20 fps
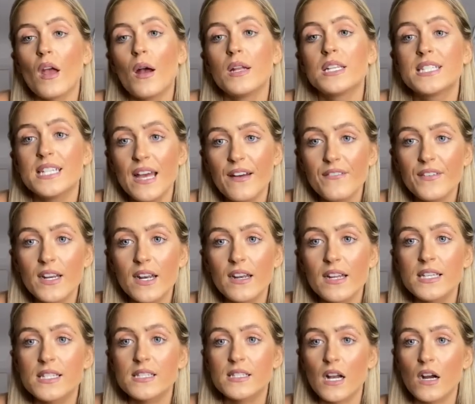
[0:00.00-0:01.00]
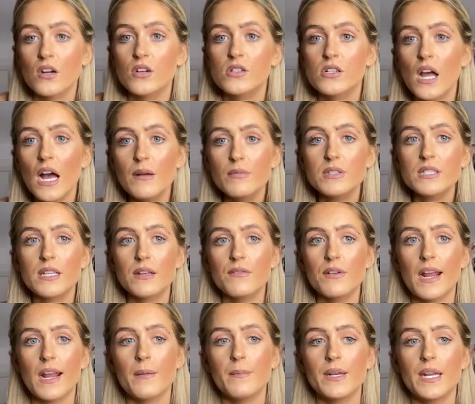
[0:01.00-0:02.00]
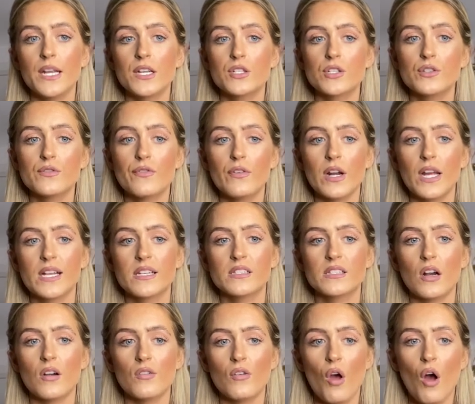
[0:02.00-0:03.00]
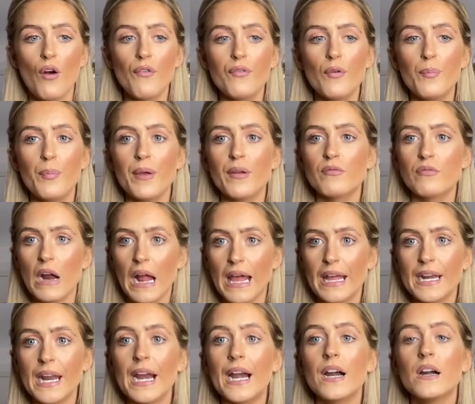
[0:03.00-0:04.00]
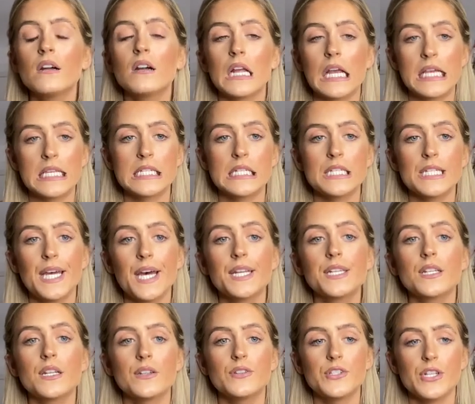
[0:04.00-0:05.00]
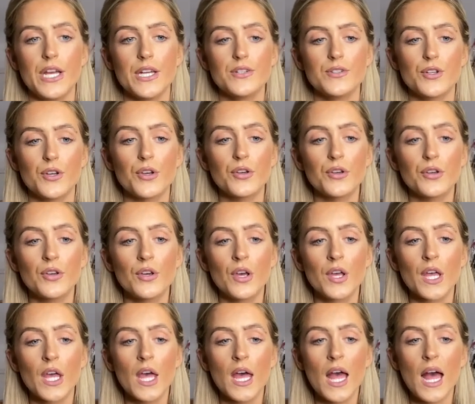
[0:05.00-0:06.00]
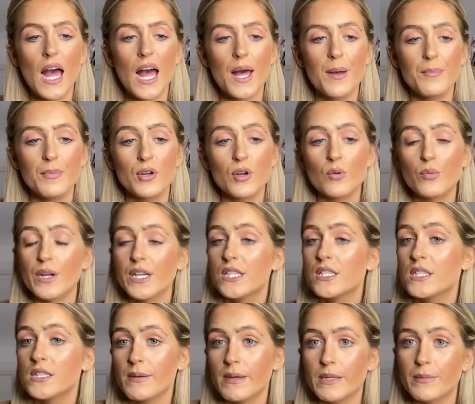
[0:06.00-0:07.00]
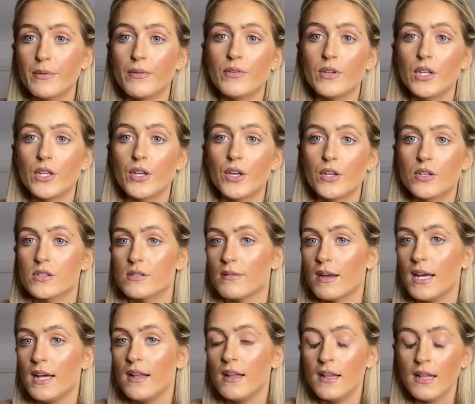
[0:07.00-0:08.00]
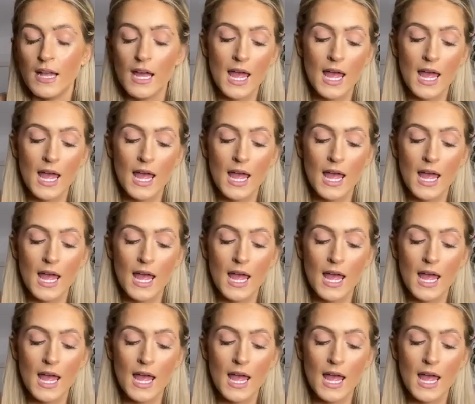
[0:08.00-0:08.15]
Definitely start, I would say recommendations for like starting off would be Ryanair, EasyJet, Jet2, Norwegian's meant to be really good as well.